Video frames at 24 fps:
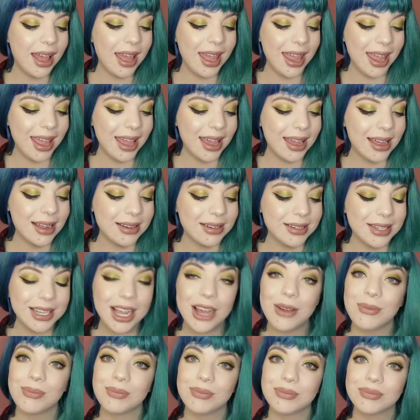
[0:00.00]
and
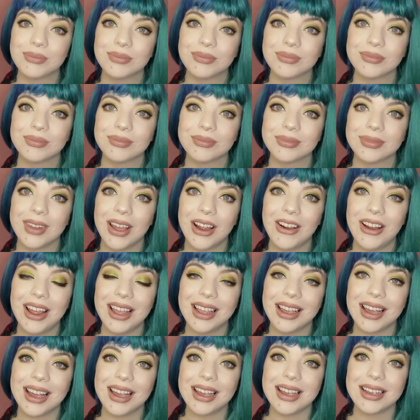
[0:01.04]
yeah. All
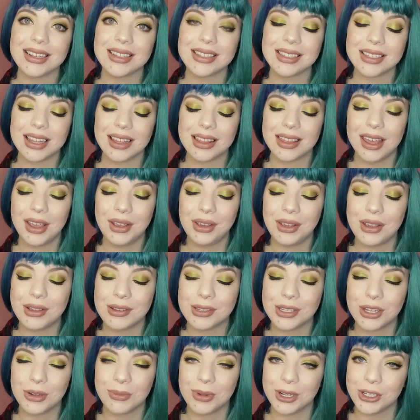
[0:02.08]
right, guys, thank you
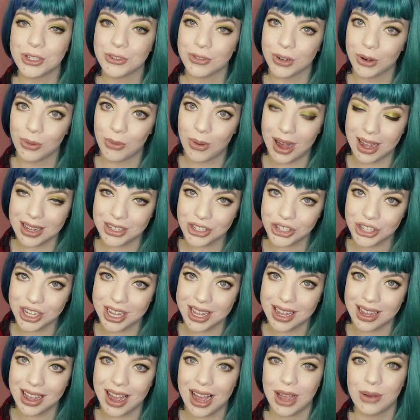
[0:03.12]
so much for
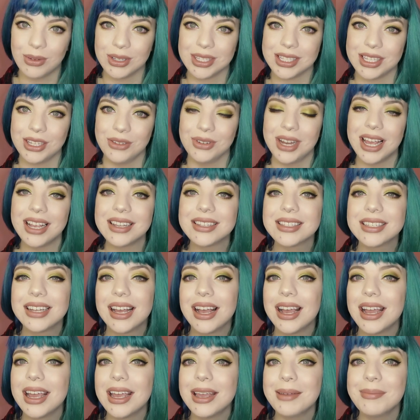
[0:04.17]
watching. I will see you next
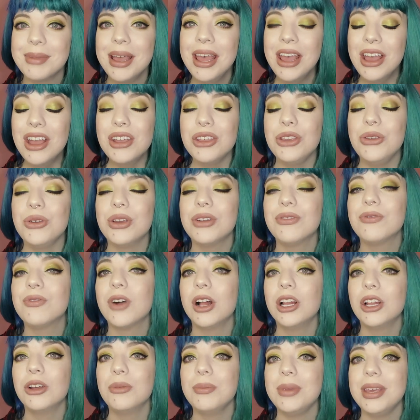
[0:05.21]
time. You can
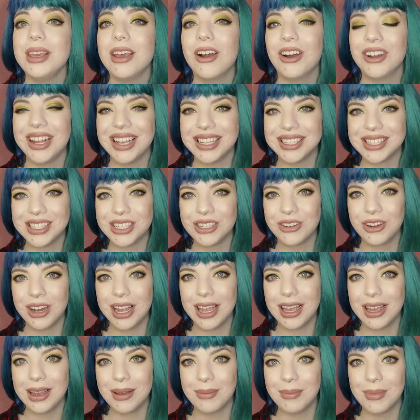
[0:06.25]
follow me on
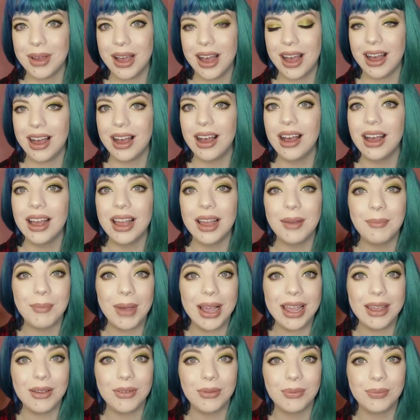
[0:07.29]
Instagram. Uh,
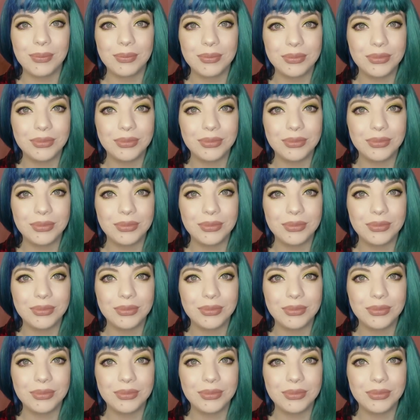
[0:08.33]
my